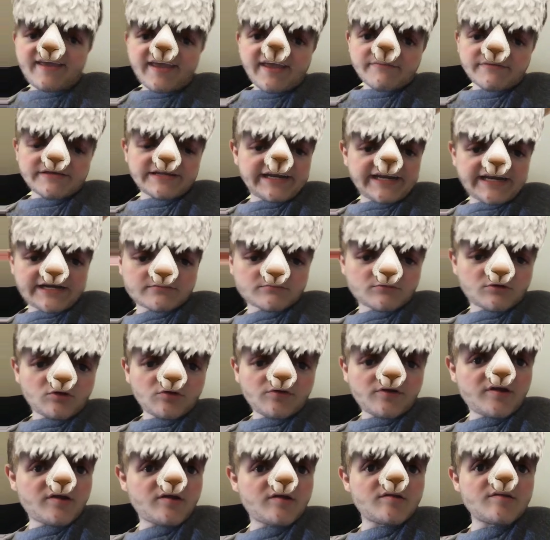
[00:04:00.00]
am an animal,
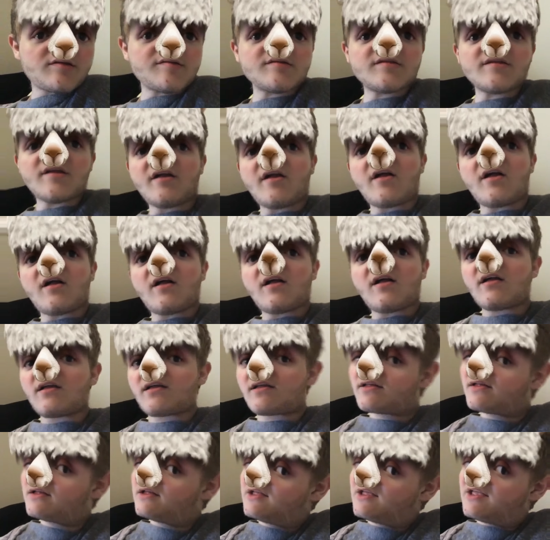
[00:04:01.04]
because, uh,
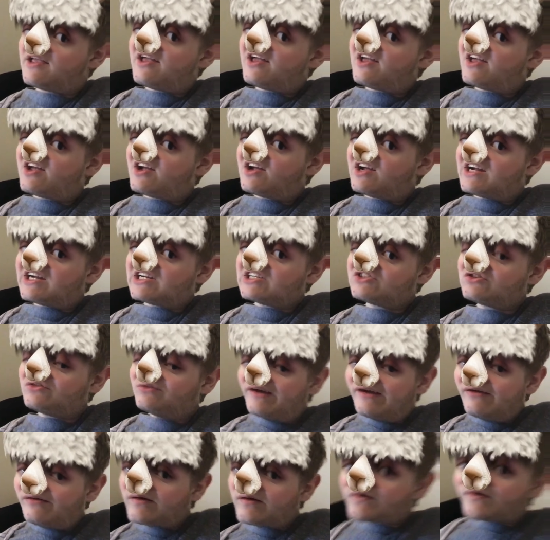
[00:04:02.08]
do I
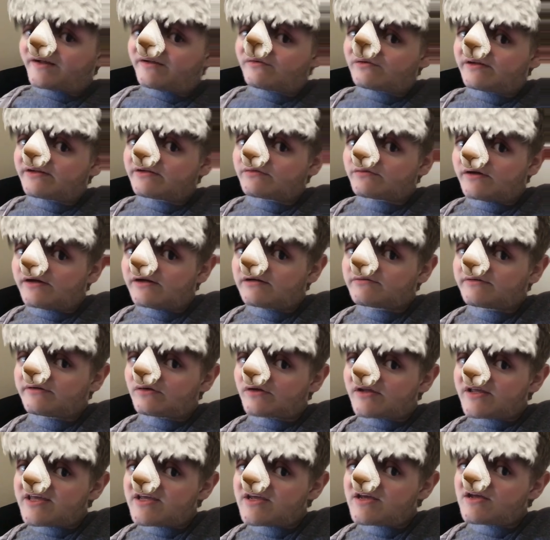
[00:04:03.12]
look like, like one little
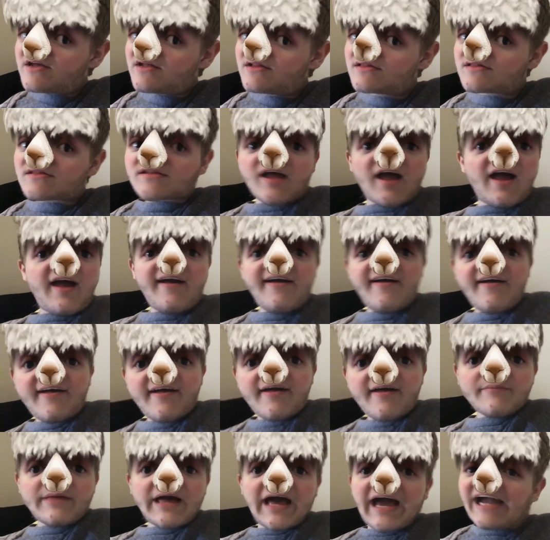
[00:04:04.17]
kids?
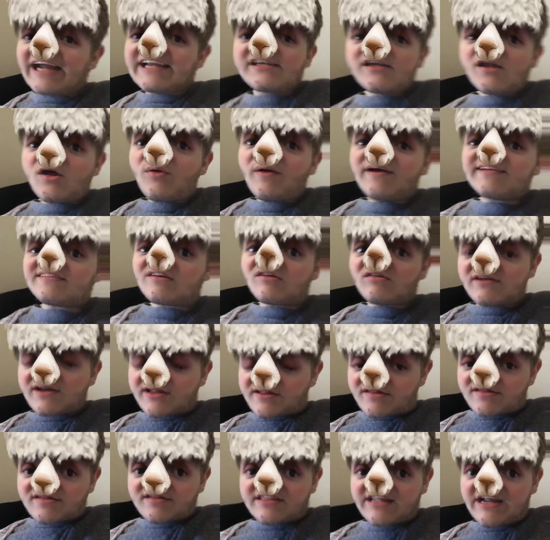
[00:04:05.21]
Um, I know I don't
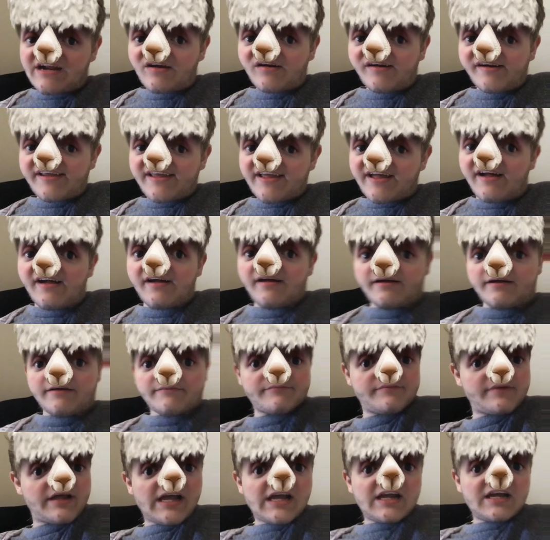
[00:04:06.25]
necessarily, um,
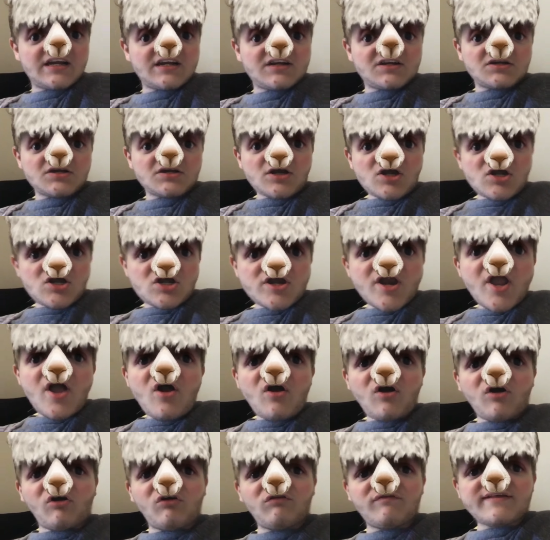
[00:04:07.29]

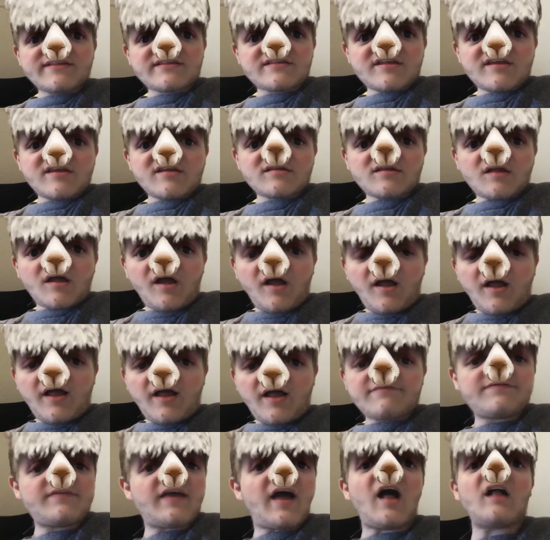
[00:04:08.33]
know this is a,
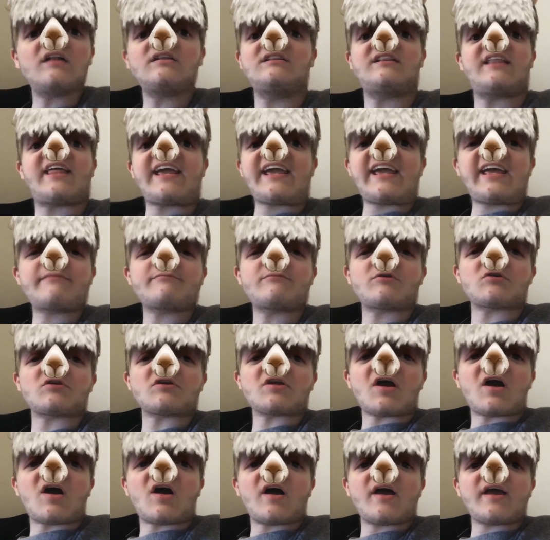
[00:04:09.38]
a lamb or
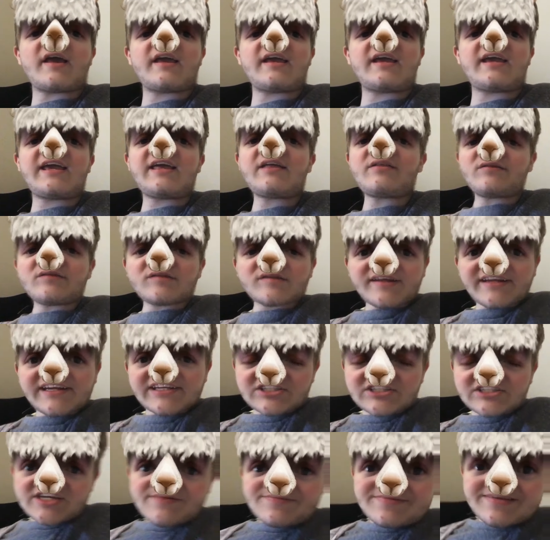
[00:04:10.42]
not. It looks like a
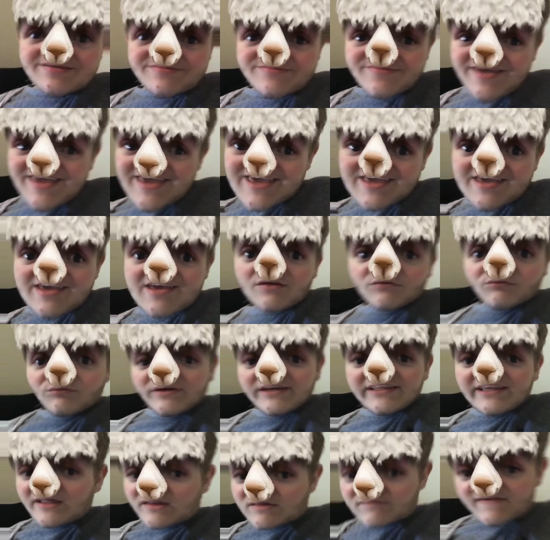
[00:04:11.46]
sheep to me. What do you
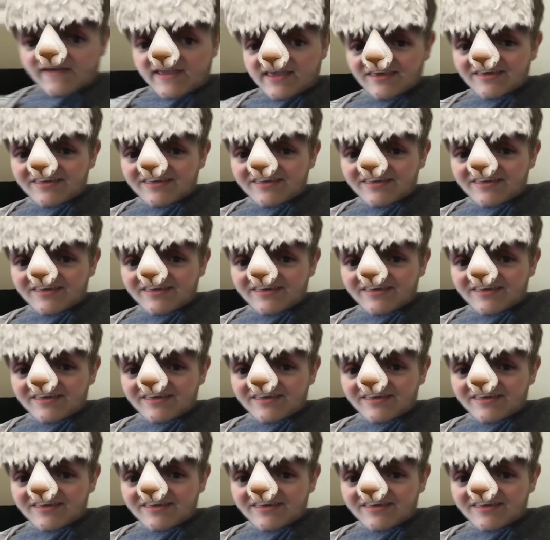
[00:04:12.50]
guys think?